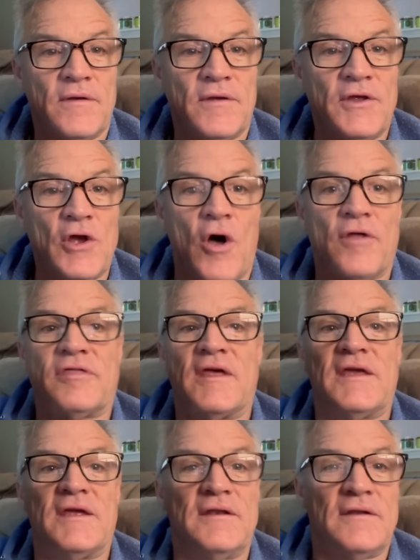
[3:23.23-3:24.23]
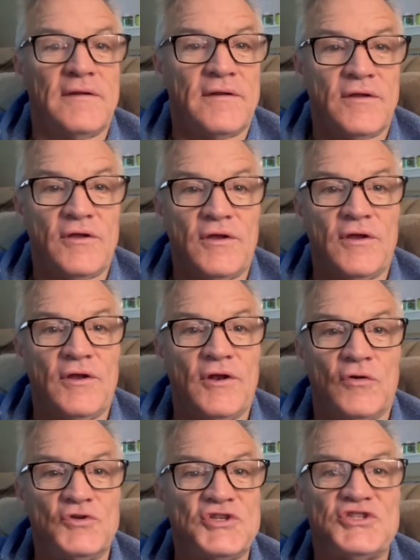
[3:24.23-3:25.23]
Y'all thinking, you
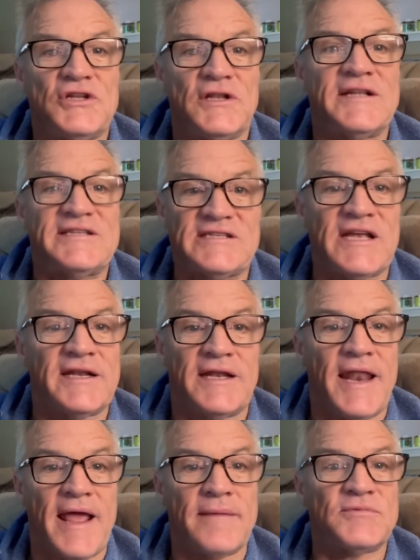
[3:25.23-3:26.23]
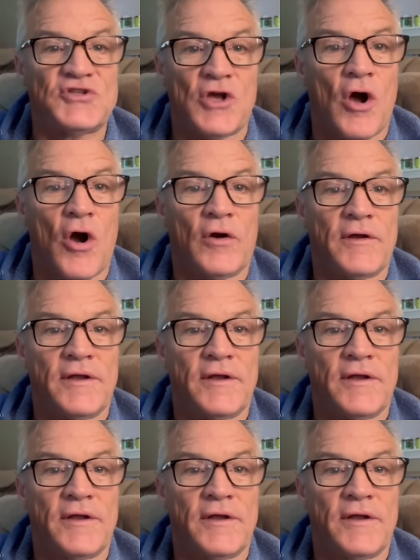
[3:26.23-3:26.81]
know, just let's sing the damn song.